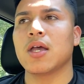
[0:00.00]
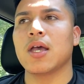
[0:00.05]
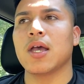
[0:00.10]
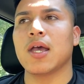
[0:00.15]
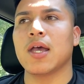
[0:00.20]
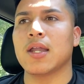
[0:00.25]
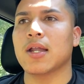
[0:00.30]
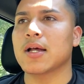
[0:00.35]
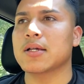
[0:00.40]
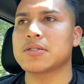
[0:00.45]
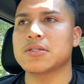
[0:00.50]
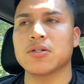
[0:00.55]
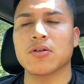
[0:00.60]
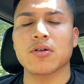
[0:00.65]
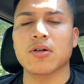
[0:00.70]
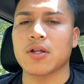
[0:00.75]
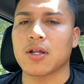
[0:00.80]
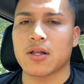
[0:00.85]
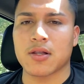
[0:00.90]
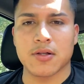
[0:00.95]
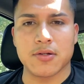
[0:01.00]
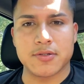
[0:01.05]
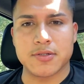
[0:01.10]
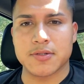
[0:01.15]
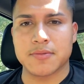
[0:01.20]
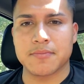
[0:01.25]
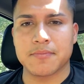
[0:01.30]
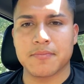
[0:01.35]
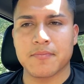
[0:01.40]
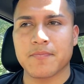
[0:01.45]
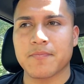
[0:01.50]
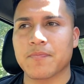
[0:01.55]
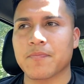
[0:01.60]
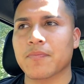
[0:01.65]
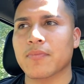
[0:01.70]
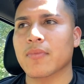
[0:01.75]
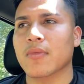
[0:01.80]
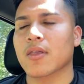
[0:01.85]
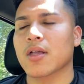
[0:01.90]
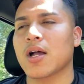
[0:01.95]
and I still couldn't close them.
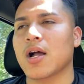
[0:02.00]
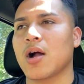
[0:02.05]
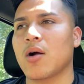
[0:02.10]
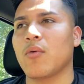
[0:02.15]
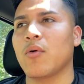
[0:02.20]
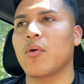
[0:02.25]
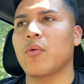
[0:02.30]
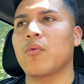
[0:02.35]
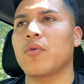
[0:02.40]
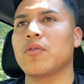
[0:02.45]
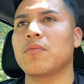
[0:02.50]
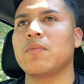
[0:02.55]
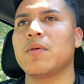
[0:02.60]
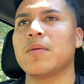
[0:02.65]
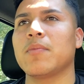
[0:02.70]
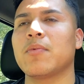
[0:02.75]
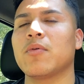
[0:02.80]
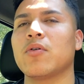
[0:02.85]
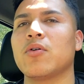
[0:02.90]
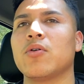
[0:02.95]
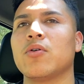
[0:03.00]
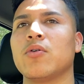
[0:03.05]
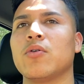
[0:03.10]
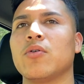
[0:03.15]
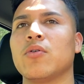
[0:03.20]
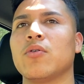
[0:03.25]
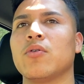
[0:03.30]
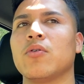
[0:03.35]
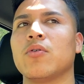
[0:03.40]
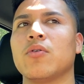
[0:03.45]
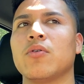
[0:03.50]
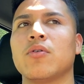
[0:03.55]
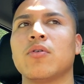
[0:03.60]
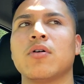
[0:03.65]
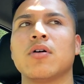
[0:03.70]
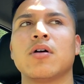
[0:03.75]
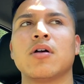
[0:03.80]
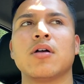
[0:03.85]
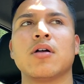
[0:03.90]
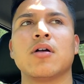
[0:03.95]
I work with people who
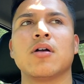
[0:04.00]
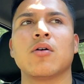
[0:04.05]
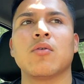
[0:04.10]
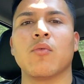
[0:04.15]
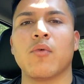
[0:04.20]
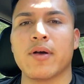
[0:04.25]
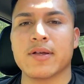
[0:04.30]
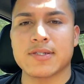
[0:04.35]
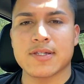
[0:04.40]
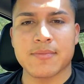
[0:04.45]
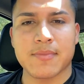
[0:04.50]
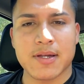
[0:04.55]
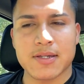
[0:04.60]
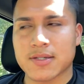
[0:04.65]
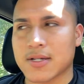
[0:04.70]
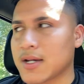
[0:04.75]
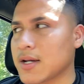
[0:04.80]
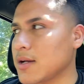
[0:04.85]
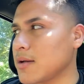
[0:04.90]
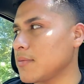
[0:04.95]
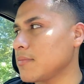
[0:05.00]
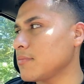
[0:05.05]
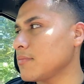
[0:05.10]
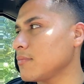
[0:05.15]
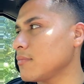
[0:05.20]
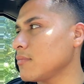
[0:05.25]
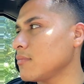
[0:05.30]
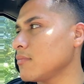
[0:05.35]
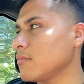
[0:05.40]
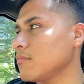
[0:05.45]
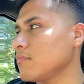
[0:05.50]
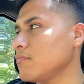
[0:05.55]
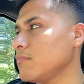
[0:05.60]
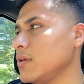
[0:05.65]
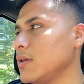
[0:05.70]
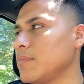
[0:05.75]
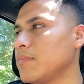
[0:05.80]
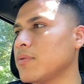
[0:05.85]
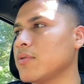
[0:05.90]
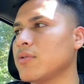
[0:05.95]
wasted my time,
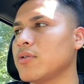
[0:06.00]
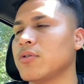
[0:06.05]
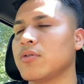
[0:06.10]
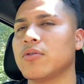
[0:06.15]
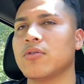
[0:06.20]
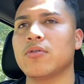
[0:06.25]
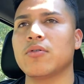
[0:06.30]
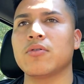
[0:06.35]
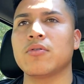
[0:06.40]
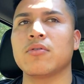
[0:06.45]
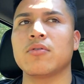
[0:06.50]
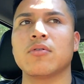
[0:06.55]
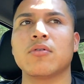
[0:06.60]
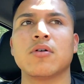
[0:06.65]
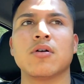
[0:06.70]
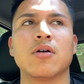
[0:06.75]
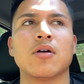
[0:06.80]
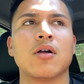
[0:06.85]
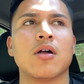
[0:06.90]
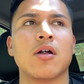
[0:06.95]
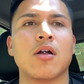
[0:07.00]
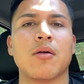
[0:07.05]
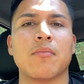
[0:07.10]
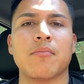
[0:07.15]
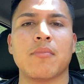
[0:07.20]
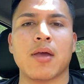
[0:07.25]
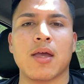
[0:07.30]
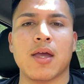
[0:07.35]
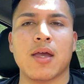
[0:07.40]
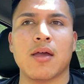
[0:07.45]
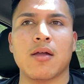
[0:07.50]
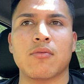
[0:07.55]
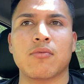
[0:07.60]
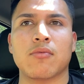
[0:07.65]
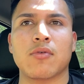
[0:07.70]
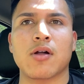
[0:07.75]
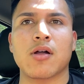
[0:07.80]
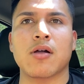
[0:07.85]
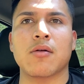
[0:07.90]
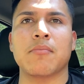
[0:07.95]
people who made
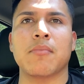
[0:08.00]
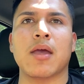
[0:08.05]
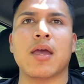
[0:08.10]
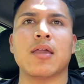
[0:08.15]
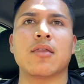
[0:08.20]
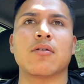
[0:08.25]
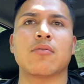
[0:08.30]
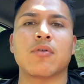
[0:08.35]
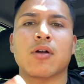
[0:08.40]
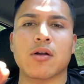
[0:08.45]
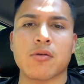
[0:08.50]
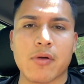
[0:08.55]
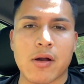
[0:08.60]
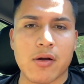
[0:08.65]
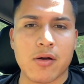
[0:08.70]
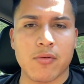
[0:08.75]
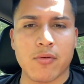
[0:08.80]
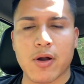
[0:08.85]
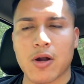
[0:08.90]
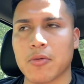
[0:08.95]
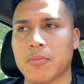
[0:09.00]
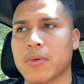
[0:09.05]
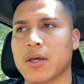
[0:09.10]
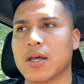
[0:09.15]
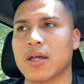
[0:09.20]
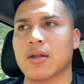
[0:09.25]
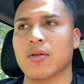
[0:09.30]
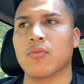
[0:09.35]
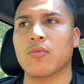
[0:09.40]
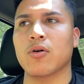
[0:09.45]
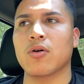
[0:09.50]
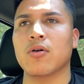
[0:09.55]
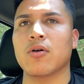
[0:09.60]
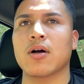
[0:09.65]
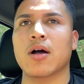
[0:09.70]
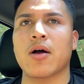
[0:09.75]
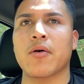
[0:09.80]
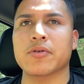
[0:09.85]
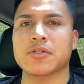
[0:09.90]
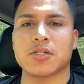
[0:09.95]
the runaround around me, and
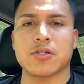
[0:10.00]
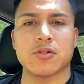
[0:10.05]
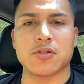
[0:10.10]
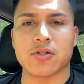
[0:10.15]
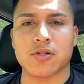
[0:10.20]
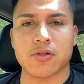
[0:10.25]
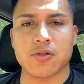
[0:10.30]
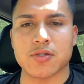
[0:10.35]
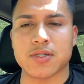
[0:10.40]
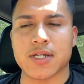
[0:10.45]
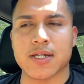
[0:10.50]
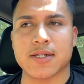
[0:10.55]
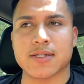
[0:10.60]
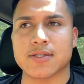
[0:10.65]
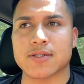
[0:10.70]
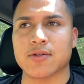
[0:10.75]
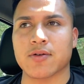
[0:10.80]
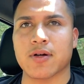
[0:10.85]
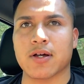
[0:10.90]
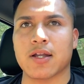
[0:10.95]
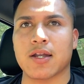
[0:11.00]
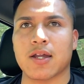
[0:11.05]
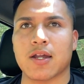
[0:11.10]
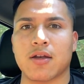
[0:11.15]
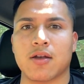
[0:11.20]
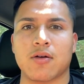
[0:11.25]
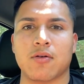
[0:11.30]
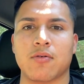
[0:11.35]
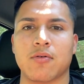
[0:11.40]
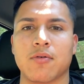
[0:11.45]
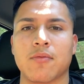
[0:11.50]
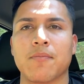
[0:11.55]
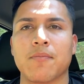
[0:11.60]
I wasn't used to those things, so I didn't know.